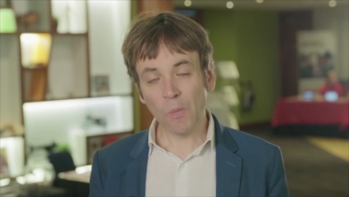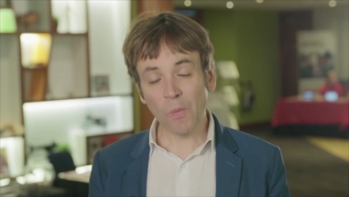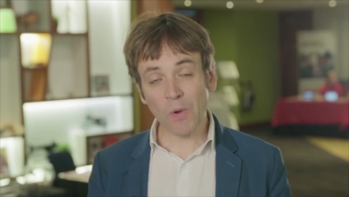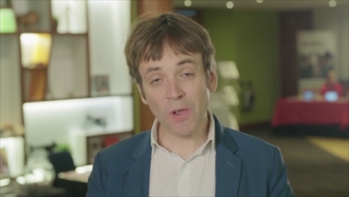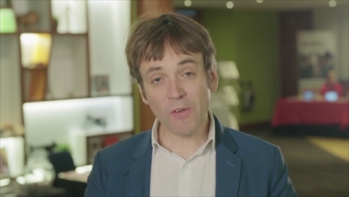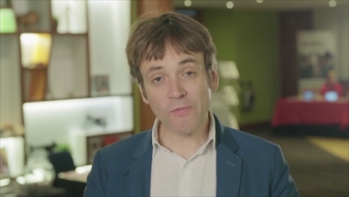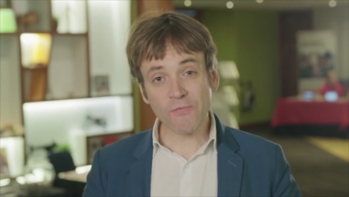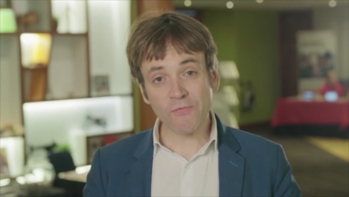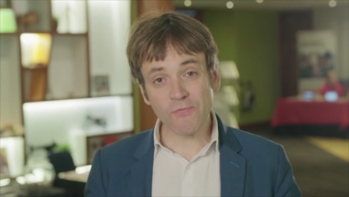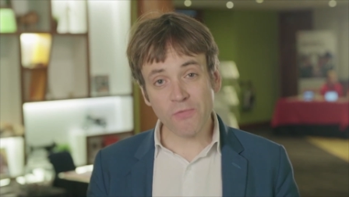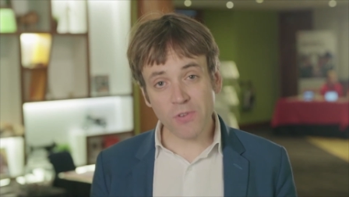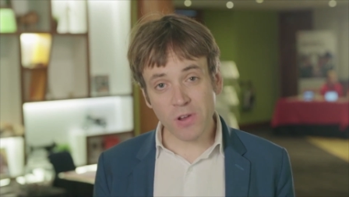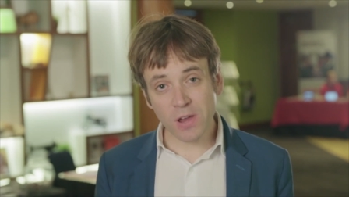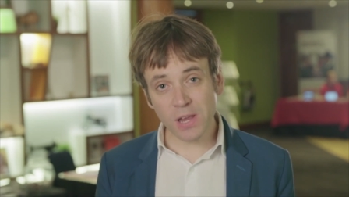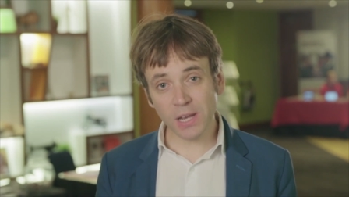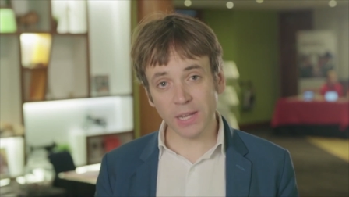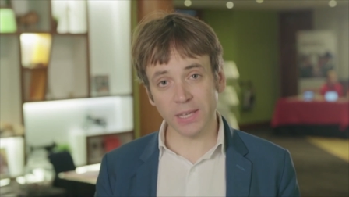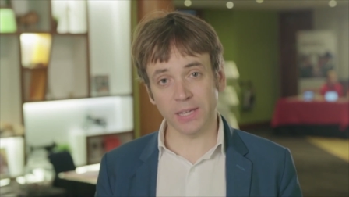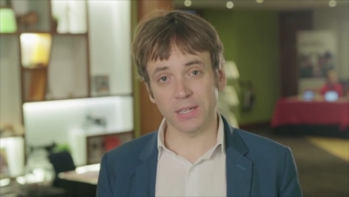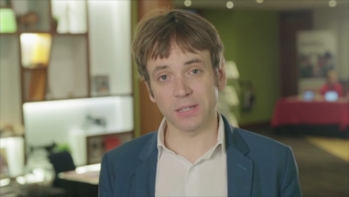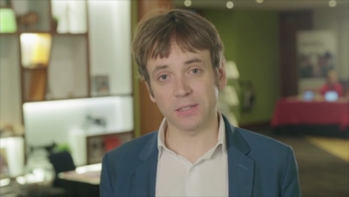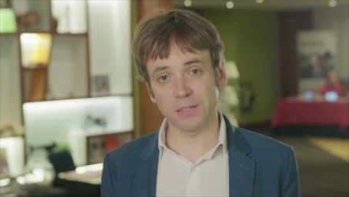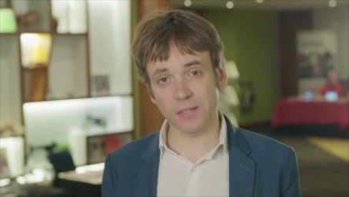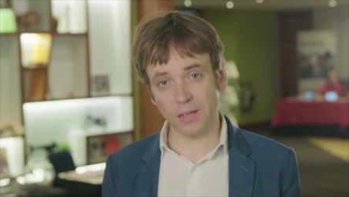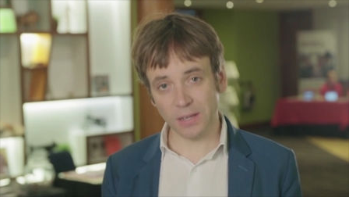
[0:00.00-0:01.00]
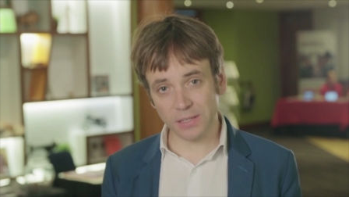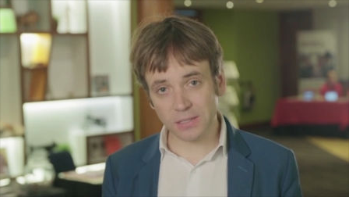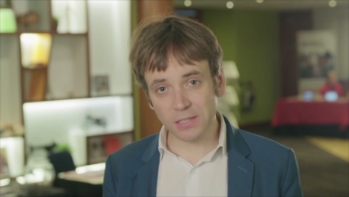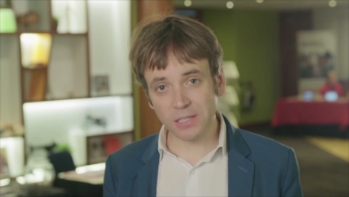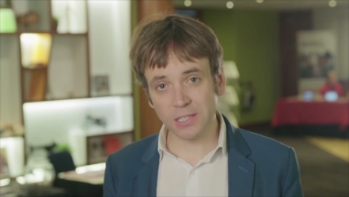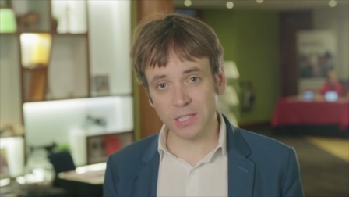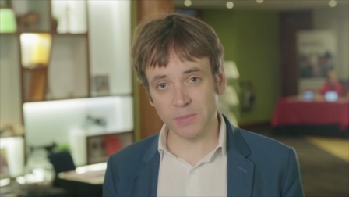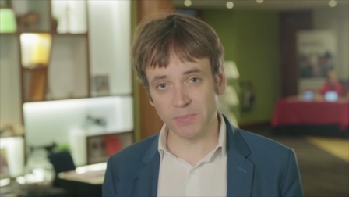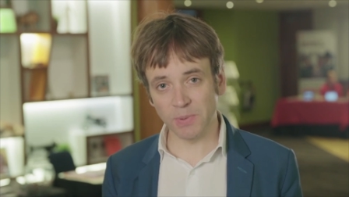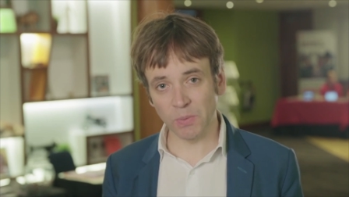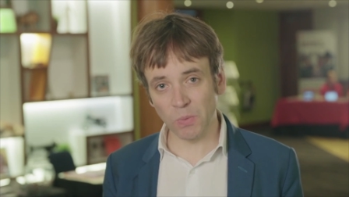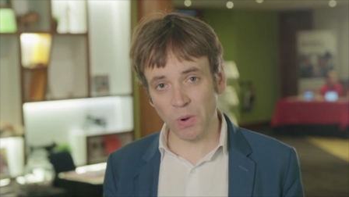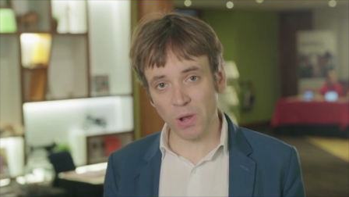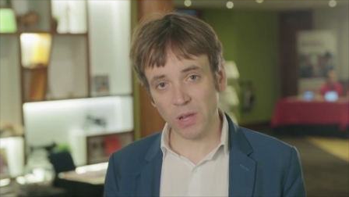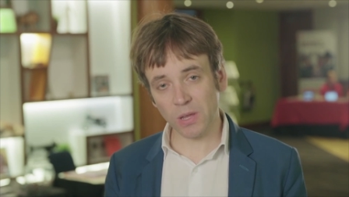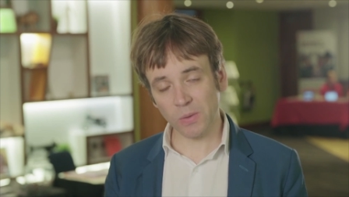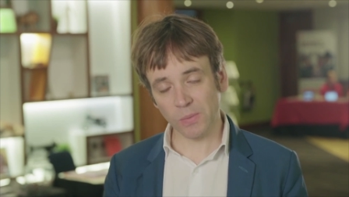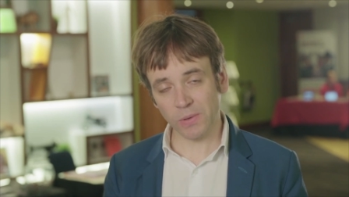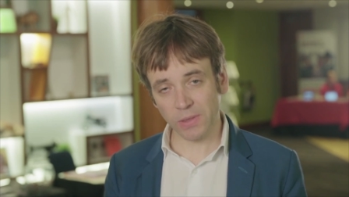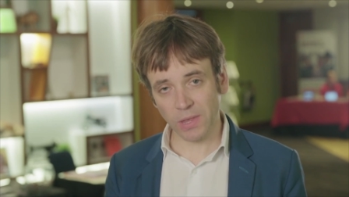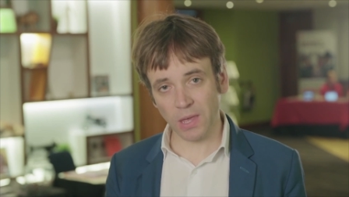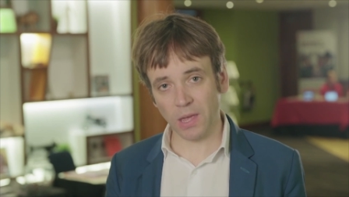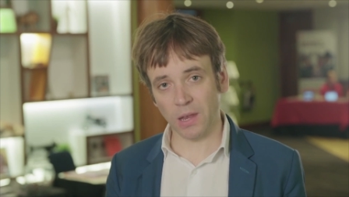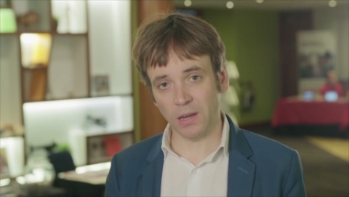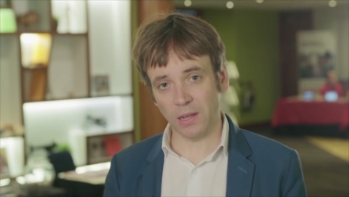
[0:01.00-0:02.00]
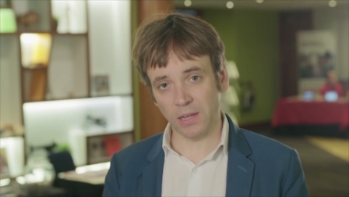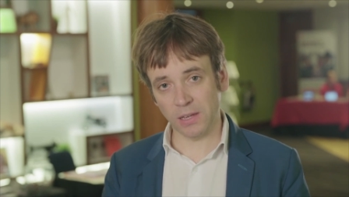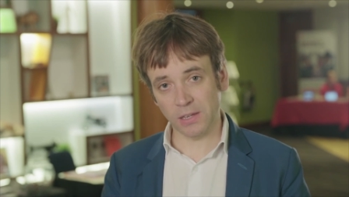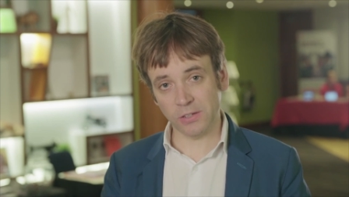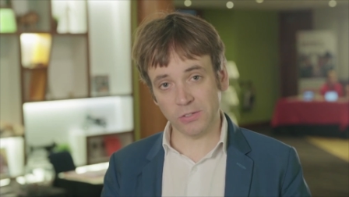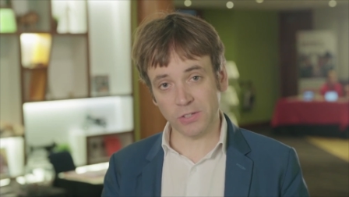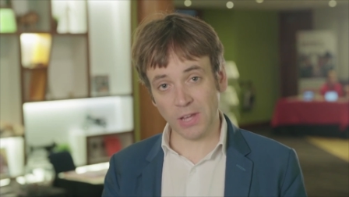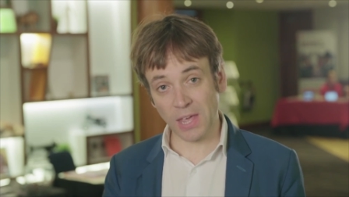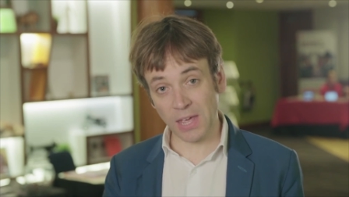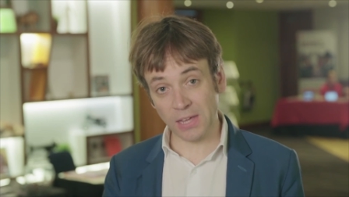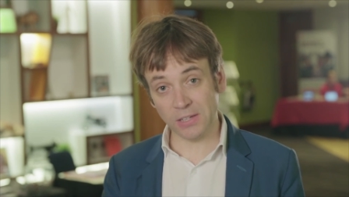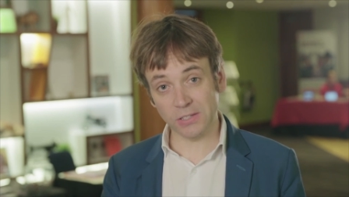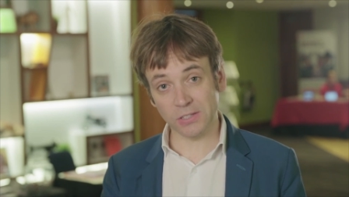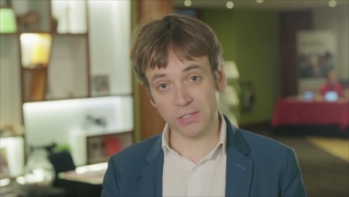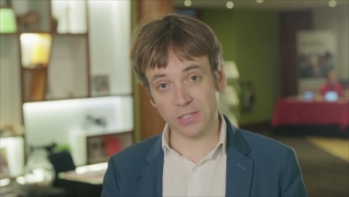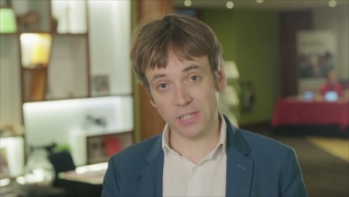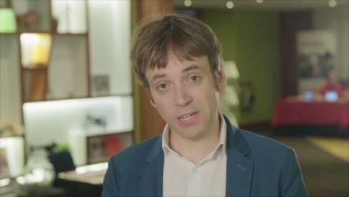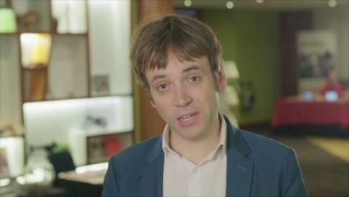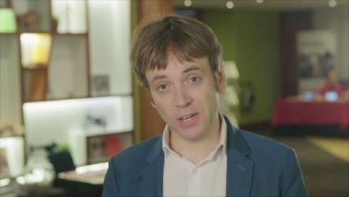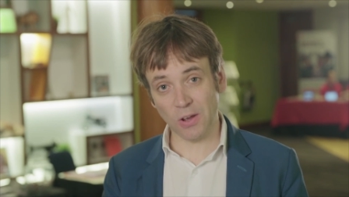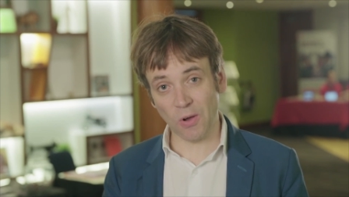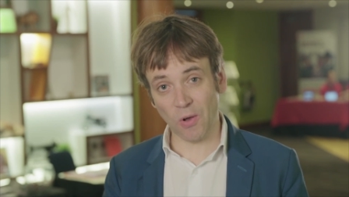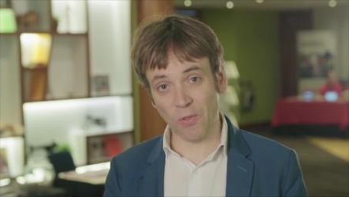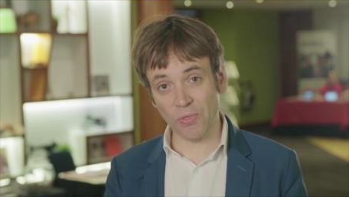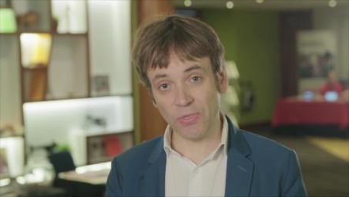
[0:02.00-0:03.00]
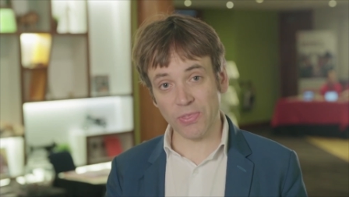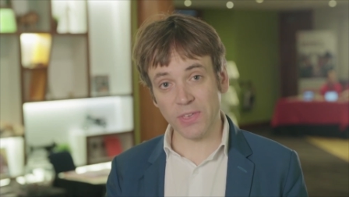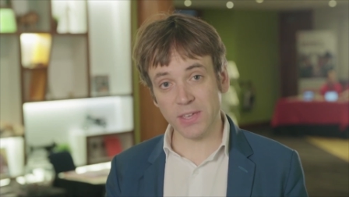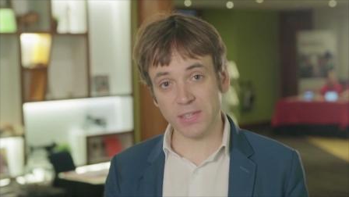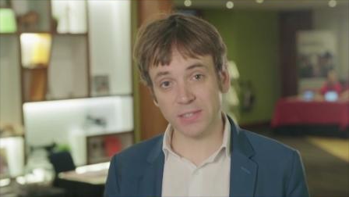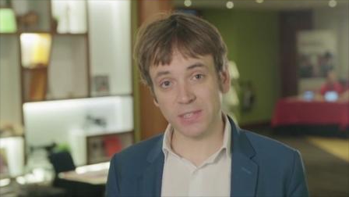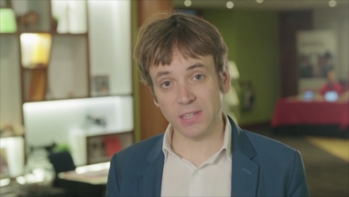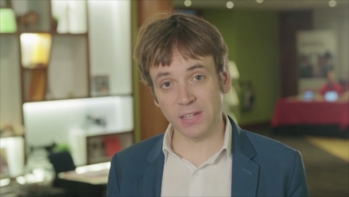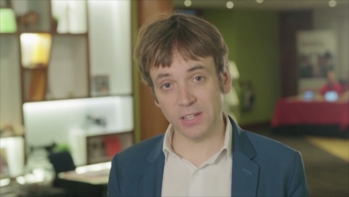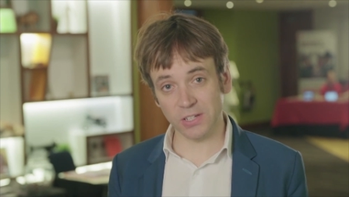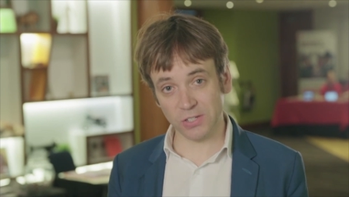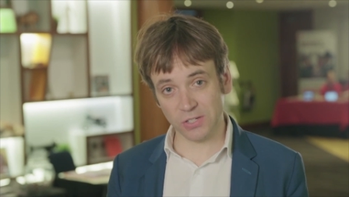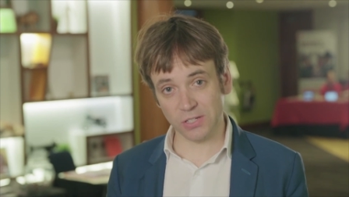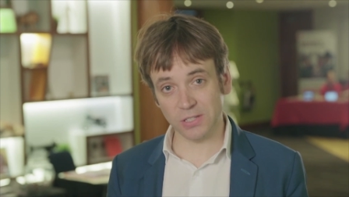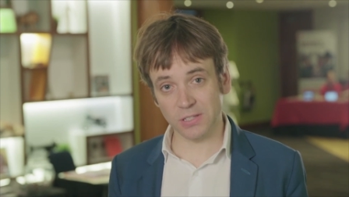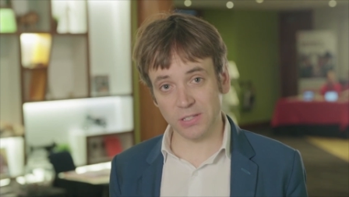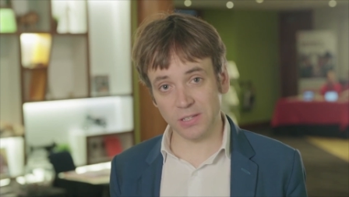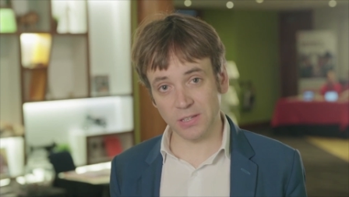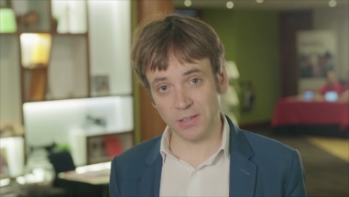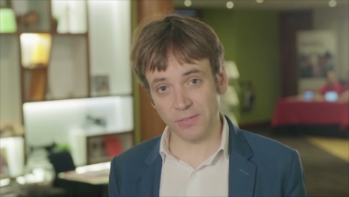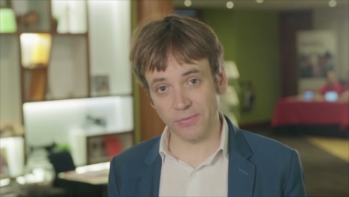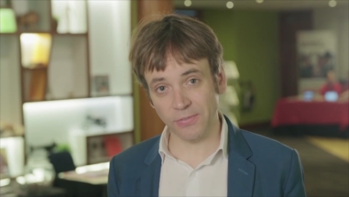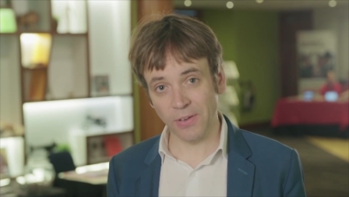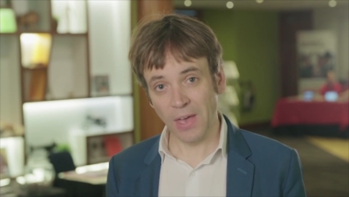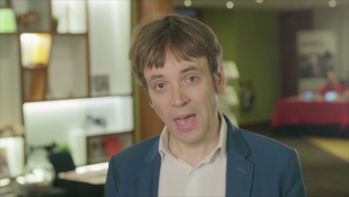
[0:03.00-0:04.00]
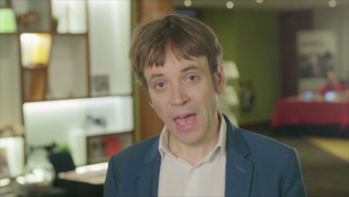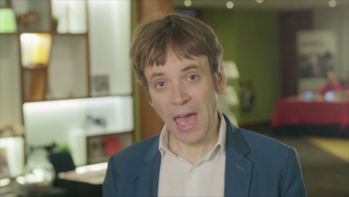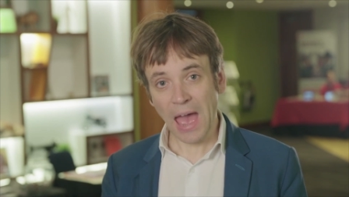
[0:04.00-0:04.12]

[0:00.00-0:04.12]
We're really excited to be working with the NAHT on this initiative,